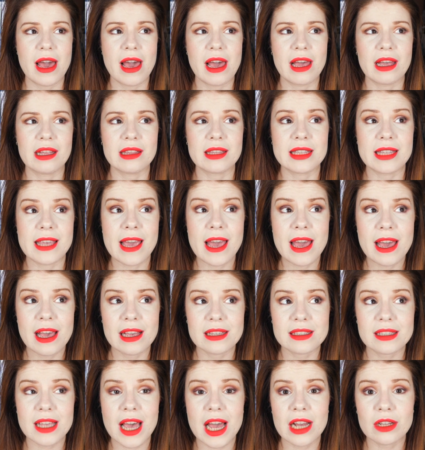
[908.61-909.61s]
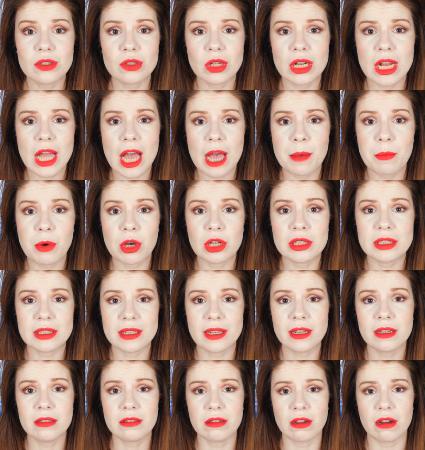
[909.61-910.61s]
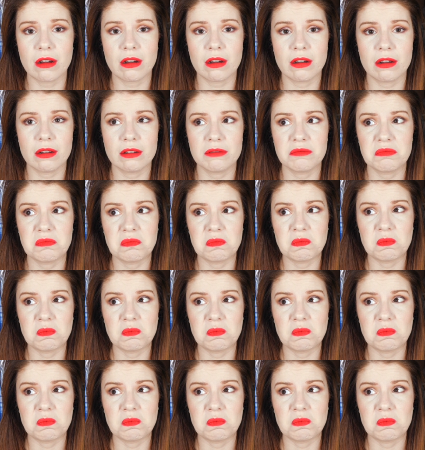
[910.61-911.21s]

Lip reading: And yes, actually I'm on TikTok.